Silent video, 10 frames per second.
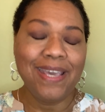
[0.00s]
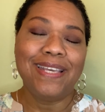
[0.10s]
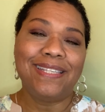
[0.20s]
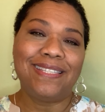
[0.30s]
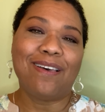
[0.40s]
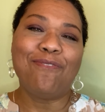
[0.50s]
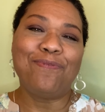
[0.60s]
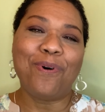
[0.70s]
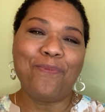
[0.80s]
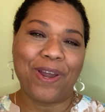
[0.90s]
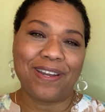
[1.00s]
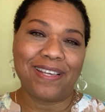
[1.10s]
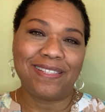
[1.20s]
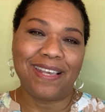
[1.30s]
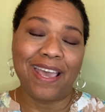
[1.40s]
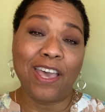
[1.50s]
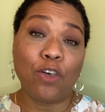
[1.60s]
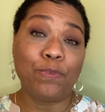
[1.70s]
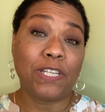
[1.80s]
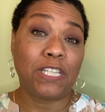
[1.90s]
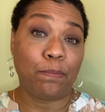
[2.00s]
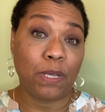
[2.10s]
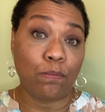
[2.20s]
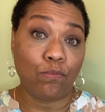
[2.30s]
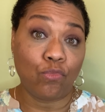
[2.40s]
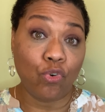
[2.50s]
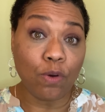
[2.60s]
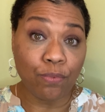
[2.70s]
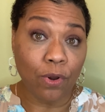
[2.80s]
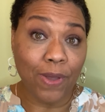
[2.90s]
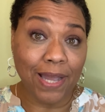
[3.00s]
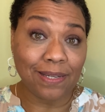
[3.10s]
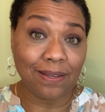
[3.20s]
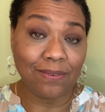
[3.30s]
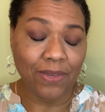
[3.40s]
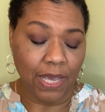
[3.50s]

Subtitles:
Self-awareness helps us to be more proactive,